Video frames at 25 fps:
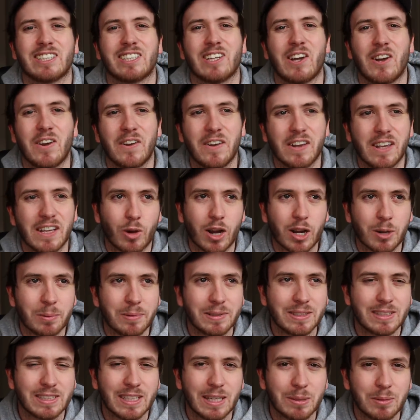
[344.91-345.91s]
So
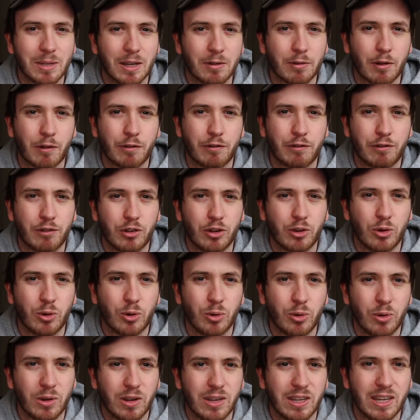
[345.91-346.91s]
ruckmen seem to have a
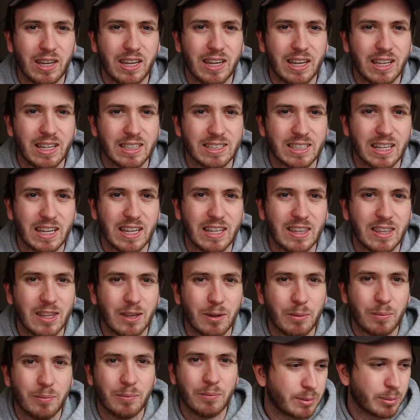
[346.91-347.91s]
few years in
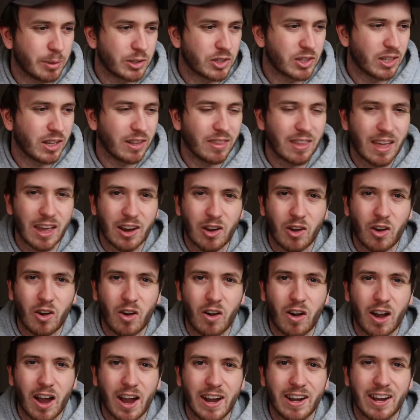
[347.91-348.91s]
them, especially at that
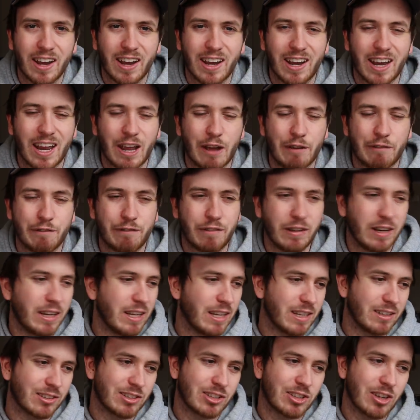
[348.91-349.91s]
height and how fit
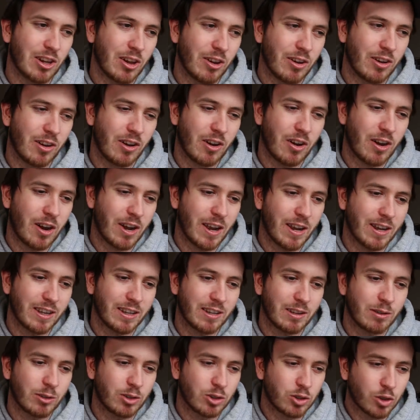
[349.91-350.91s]
he is. So I
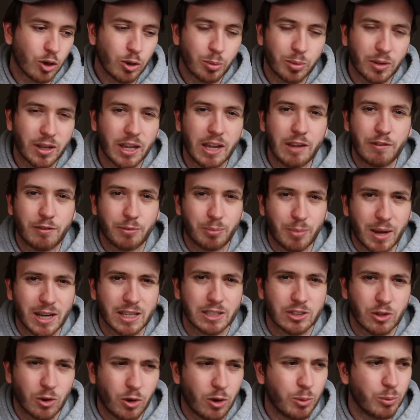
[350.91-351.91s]
do believe
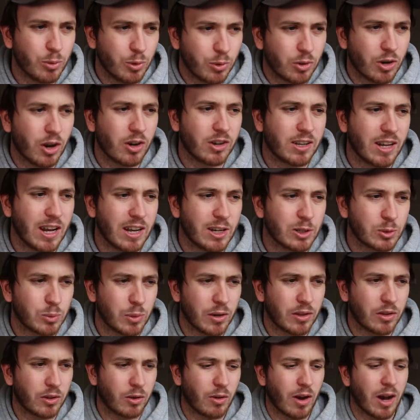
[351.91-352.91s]
Max Gawn will go down as
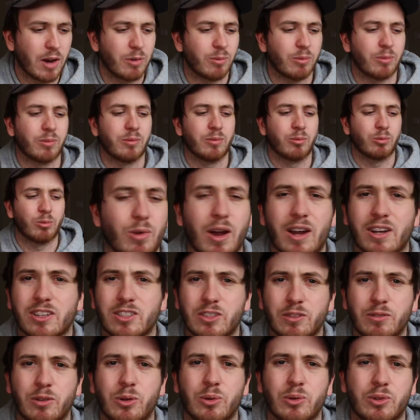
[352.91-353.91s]
one of the great
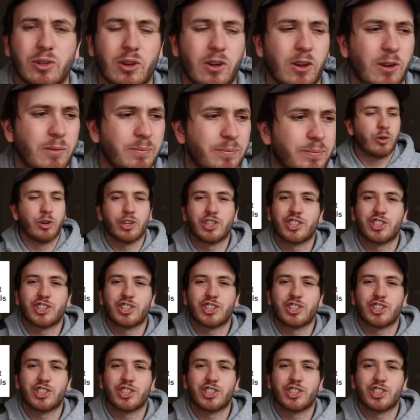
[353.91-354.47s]
rucks of all time.